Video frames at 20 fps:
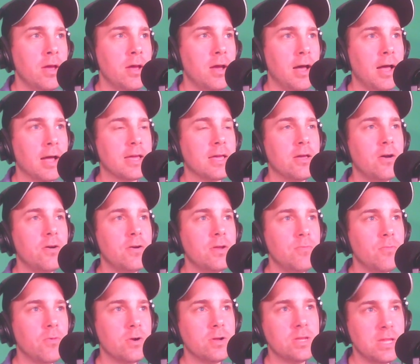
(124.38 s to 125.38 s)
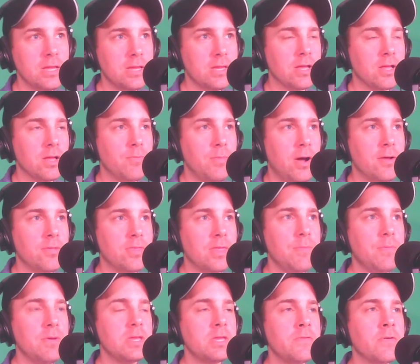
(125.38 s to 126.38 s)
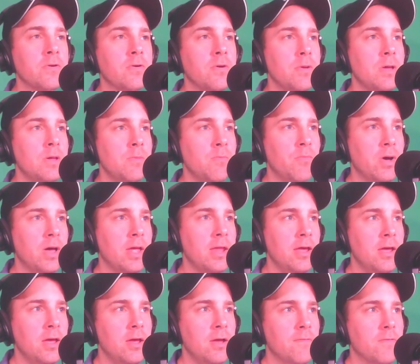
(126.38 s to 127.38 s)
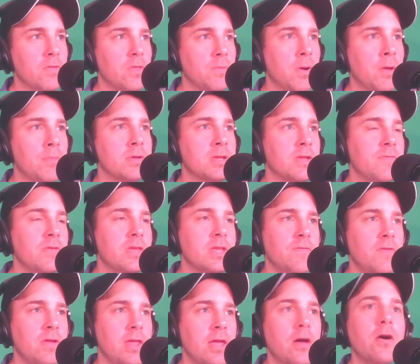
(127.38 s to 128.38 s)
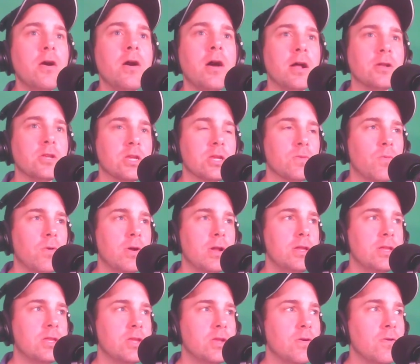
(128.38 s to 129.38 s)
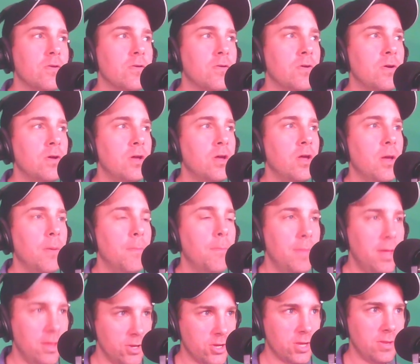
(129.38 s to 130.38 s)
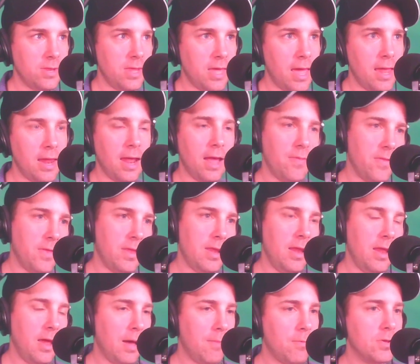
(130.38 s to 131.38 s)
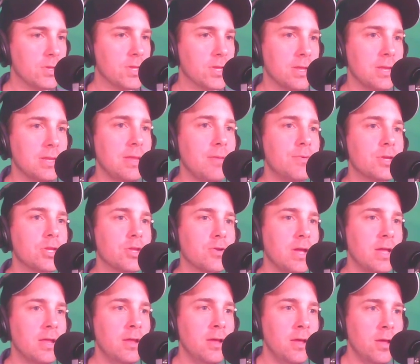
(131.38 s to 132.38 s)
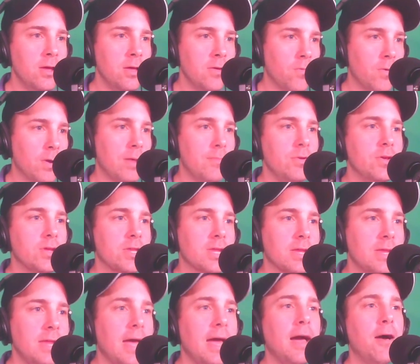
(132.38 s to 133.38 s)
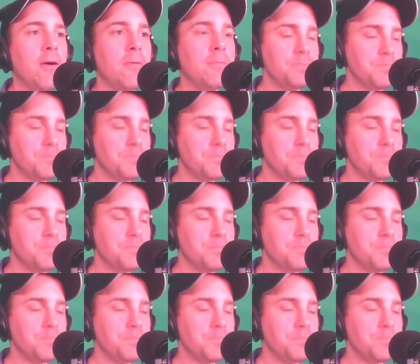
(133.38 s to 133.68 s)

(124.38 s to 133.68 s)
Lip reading: I could go into more detail about that piece of equipment, but for the purpose of this video, I just wanted to mention that, and then I'm also going to demonstrate what I'm using now.